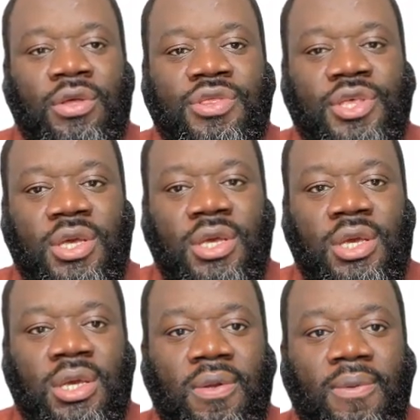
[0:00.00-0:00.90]

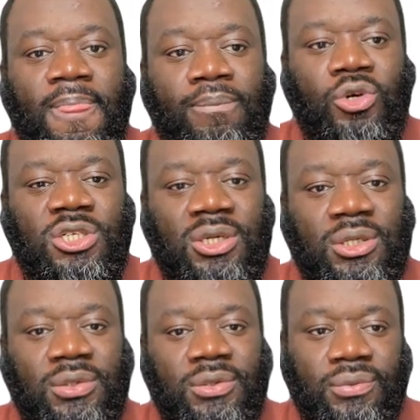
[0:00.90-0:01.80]
The
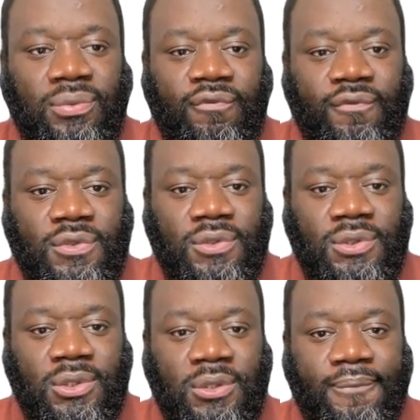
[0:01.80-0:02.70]
model you've
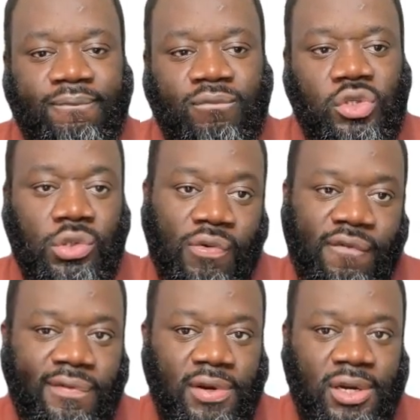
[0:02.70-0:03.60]
seen so
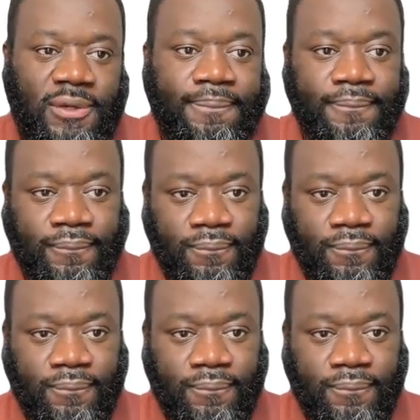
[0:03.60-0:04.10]
far